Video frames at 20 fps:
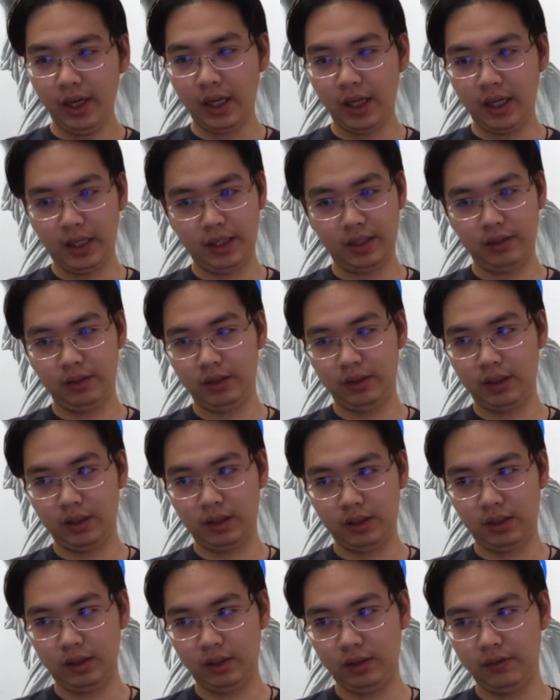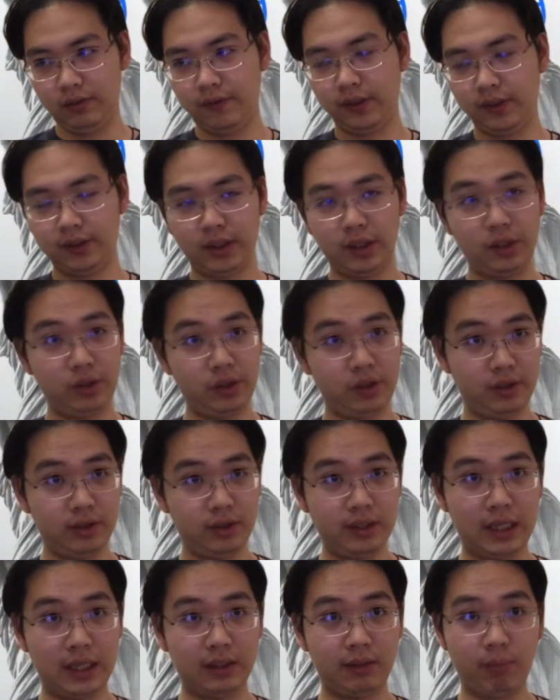And uh, foundations
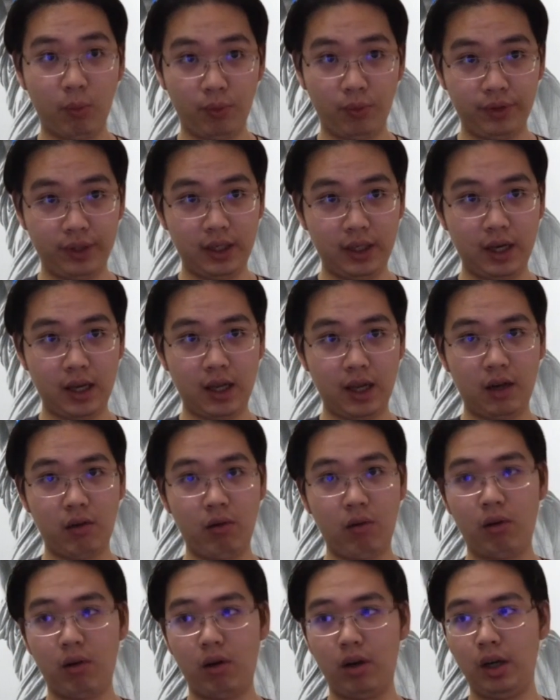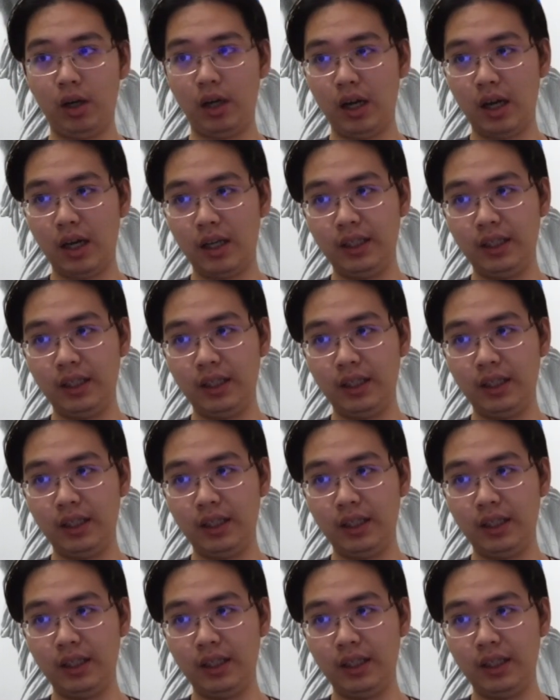like Mozilla or uh,